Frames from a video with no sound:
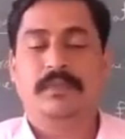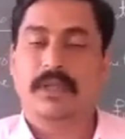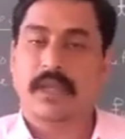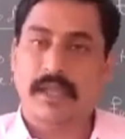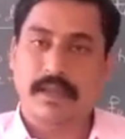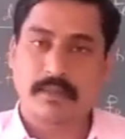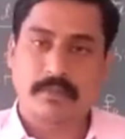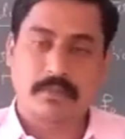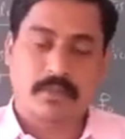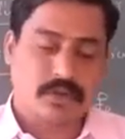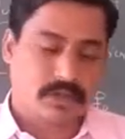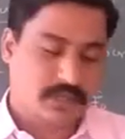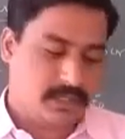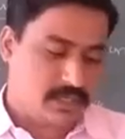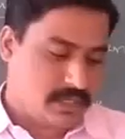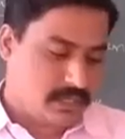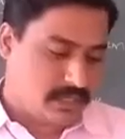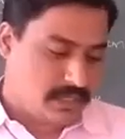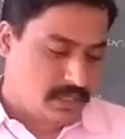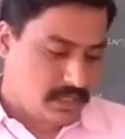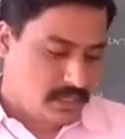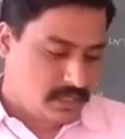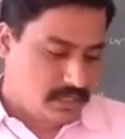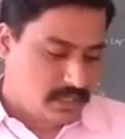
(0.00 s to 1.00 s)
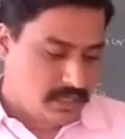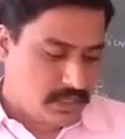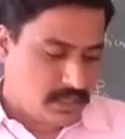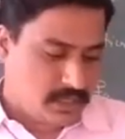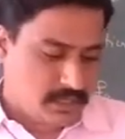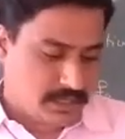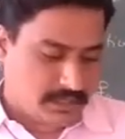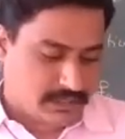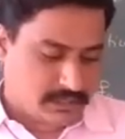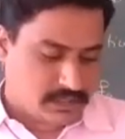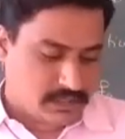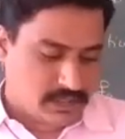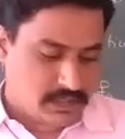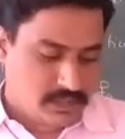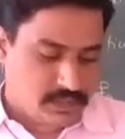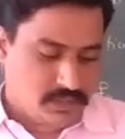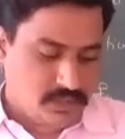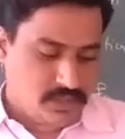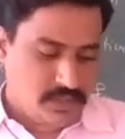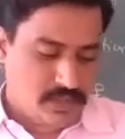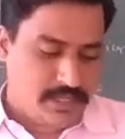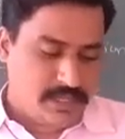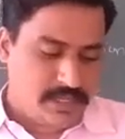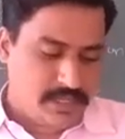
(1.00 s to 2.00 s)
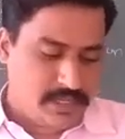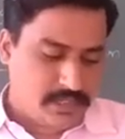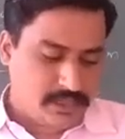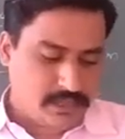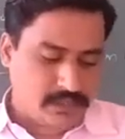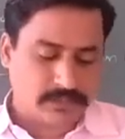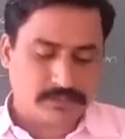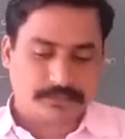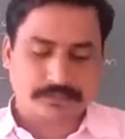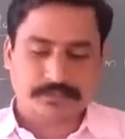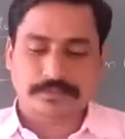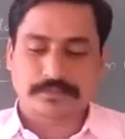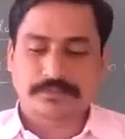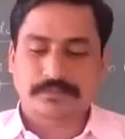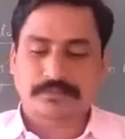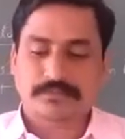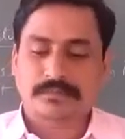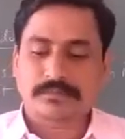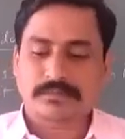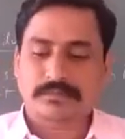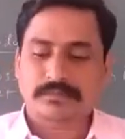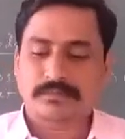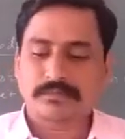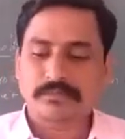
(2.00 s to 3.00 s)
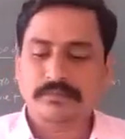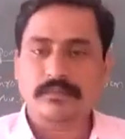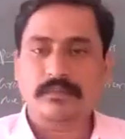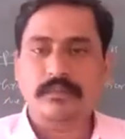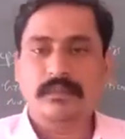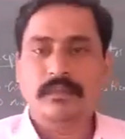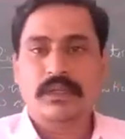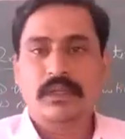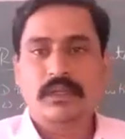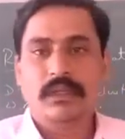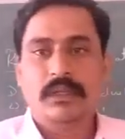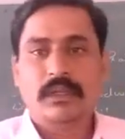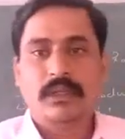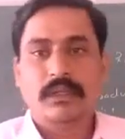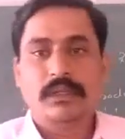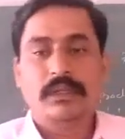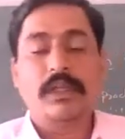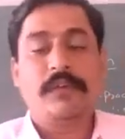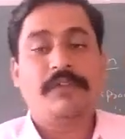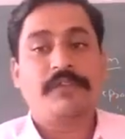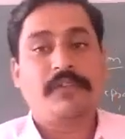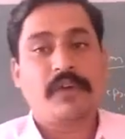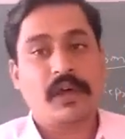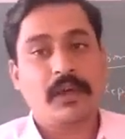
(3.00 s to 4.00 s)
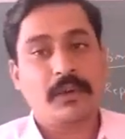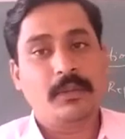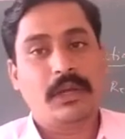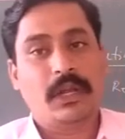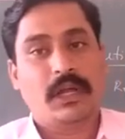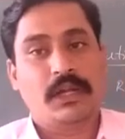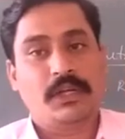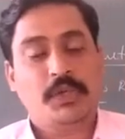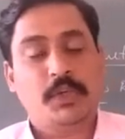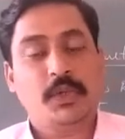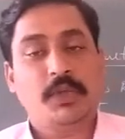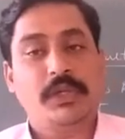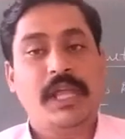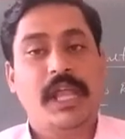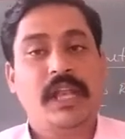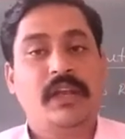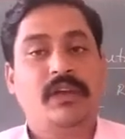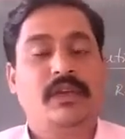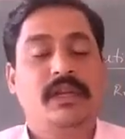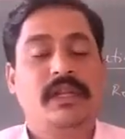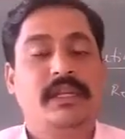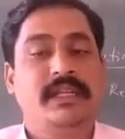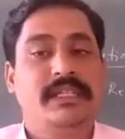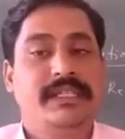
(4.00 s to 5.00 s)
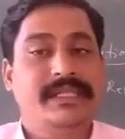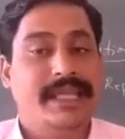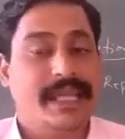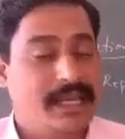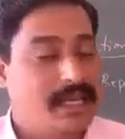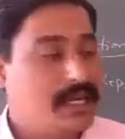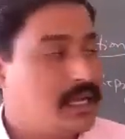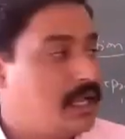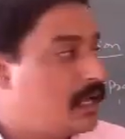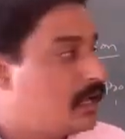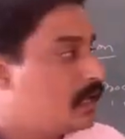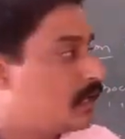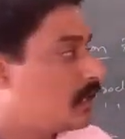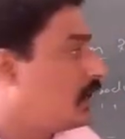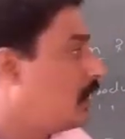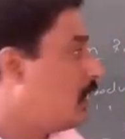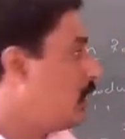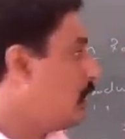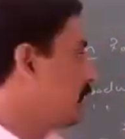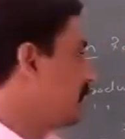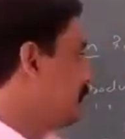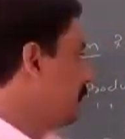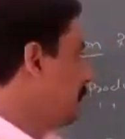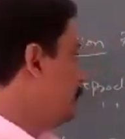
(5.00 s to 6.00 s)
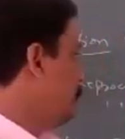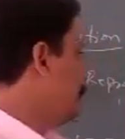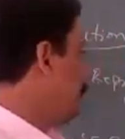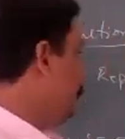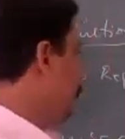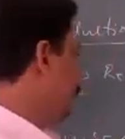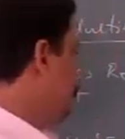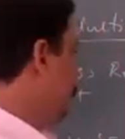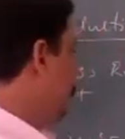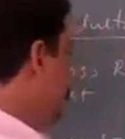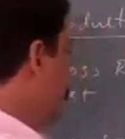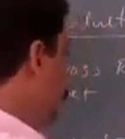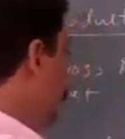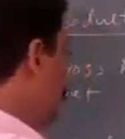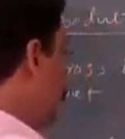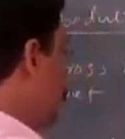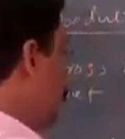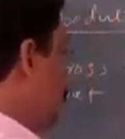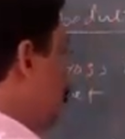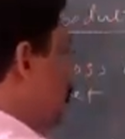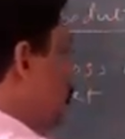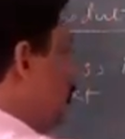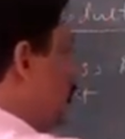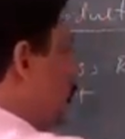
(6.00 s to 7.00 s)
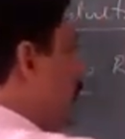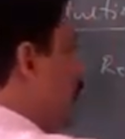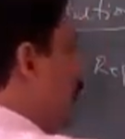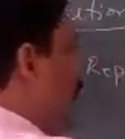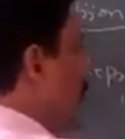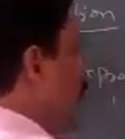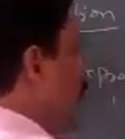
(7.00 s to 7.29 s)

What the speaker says: and mortality rates. So here the formula to calculate NRR is